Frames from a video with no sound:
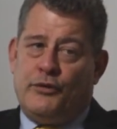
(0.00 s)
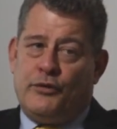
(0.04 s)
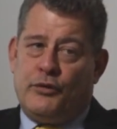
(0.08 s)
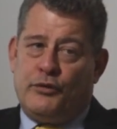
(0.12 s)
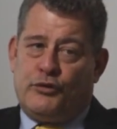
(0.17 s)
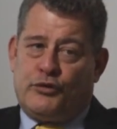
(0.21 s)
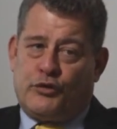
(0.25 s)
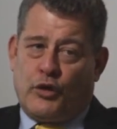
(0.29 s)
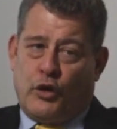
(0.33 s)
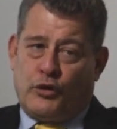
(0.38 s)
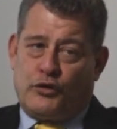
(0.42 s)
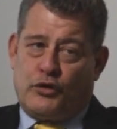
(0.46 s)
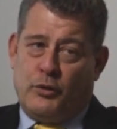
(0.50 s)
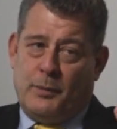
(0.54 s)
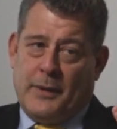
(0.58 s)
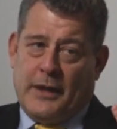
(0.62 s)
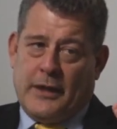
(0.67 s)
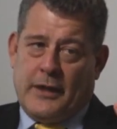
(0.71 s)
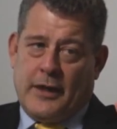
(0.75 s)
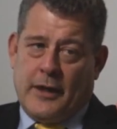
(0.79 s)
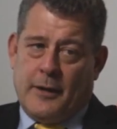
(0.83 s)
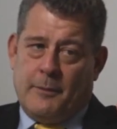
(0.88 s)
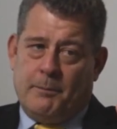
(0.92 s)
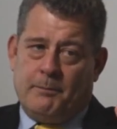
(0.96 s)
social
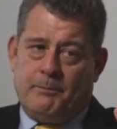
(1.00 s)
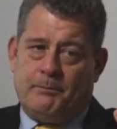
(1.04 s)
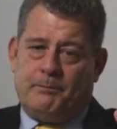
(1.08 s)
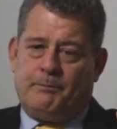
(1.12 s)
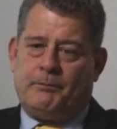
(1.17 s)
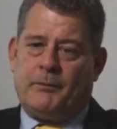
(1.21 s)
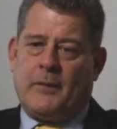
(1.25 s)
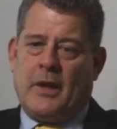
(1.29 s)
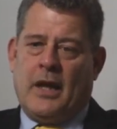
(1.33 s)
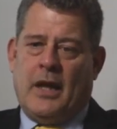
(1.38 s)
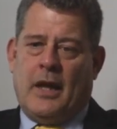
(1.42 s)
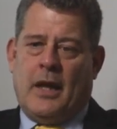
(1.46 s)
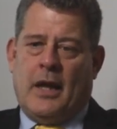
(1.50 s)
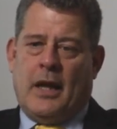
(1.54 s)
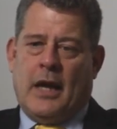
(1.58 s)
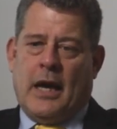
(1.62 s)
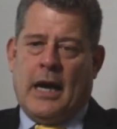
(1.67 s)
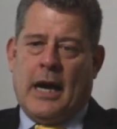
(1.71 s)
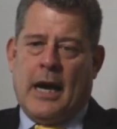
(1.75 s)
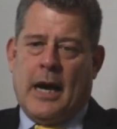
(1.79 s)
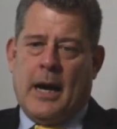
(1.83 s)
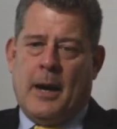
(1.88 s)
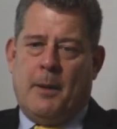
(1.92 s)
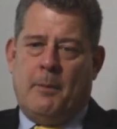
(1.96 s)
media,
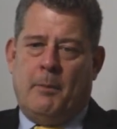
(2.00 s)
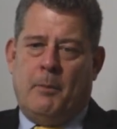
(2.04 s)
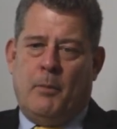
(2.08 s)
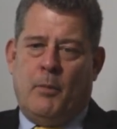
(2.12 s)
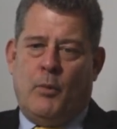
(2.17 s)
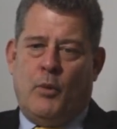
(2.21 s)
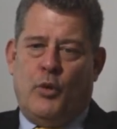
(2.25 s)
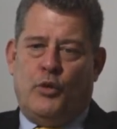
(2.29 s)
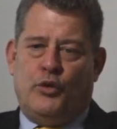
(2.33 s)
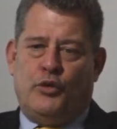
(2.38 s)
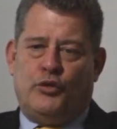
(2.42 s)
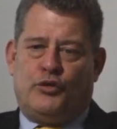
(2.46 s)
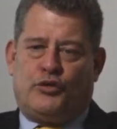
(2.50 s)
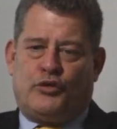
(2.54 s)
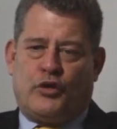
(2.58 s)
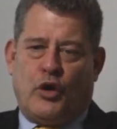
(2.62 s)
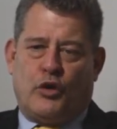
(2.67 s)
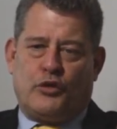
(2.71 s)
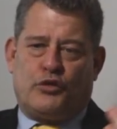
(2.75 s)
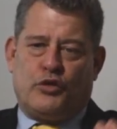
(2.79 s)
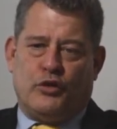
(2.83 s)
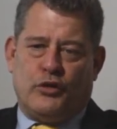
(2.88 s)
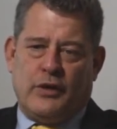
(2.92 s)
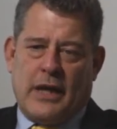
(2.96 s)

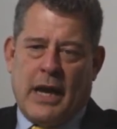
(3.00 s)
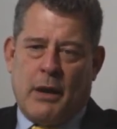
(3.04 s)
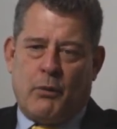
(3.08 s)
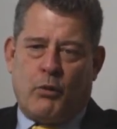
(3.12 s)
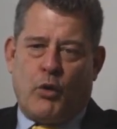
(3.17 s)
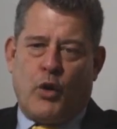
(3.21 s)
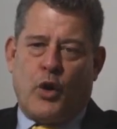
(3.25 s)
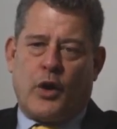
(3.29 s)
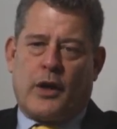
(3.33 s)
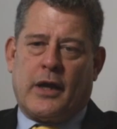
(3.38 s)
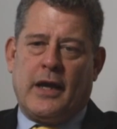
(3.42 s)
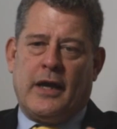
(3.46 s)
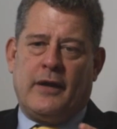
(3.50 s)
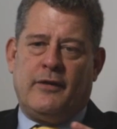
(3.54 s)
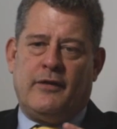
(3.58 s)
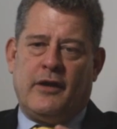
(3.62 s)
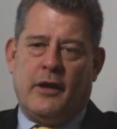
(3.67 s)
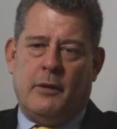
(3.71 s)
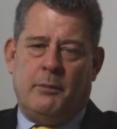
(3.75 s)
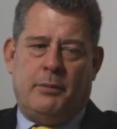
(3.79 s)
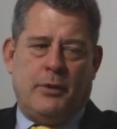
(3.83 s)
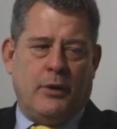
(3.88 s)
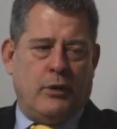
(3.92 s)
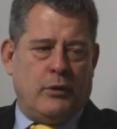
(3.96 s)
social networking,
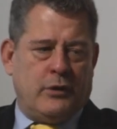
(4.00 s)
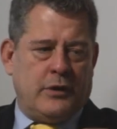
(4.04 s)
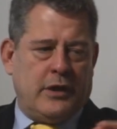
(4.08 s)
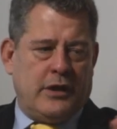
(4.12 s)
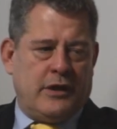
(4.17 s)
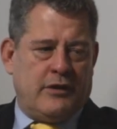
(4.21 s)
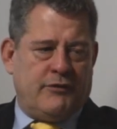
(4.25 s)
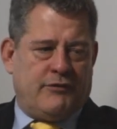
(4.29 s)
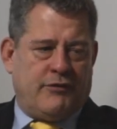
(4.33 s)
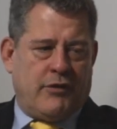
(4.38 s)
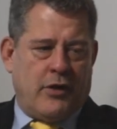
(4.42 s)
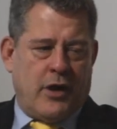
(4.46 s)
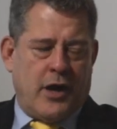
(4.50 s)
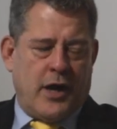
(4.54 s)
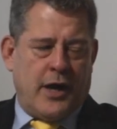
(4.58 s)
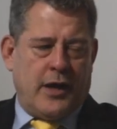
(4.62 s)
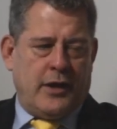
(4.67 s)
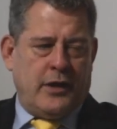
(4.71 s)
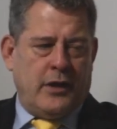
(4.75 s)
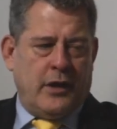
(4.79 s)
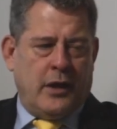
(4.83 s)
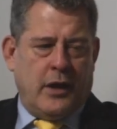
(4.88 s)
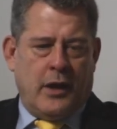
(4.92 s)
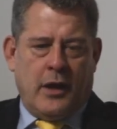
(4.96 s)
the ability to
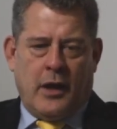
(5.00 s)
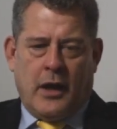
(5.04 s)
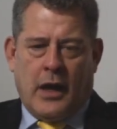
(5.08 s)
find